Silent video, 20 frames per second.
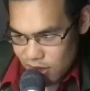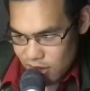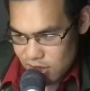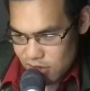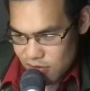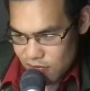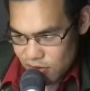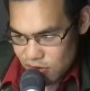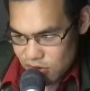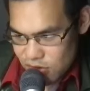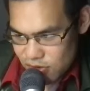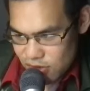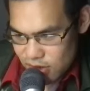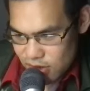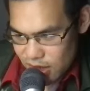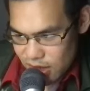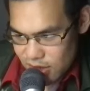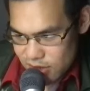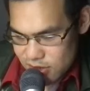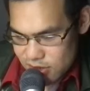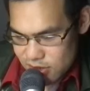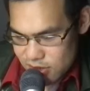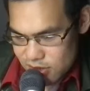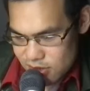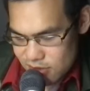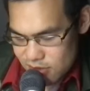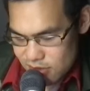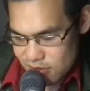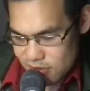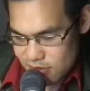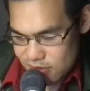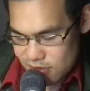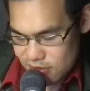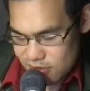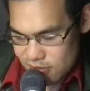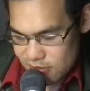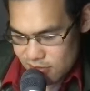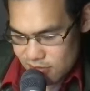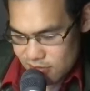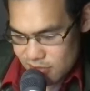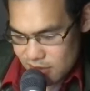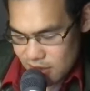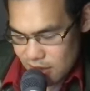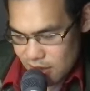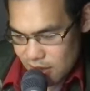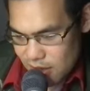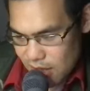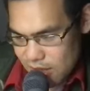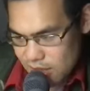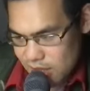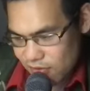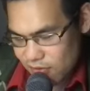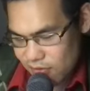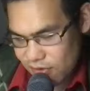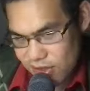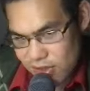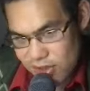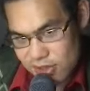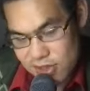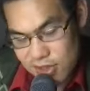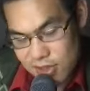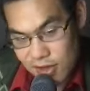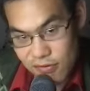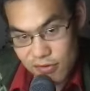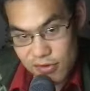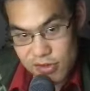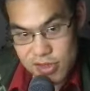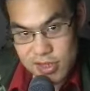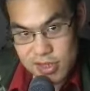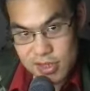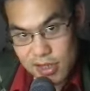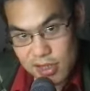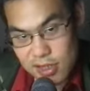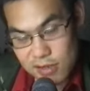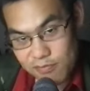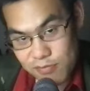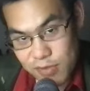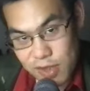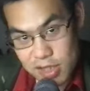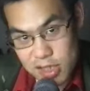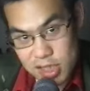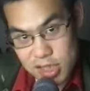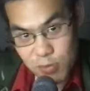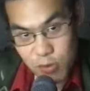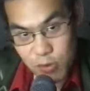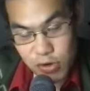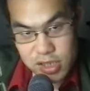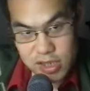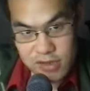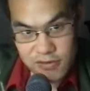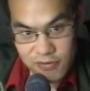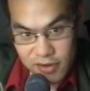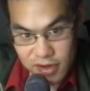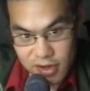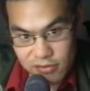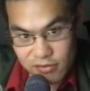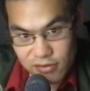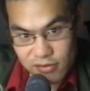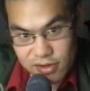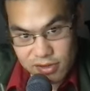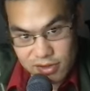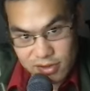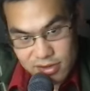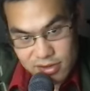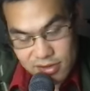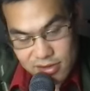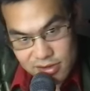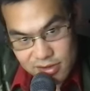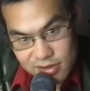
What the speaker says: individualized activities, like for instance, like being a sports fan, right?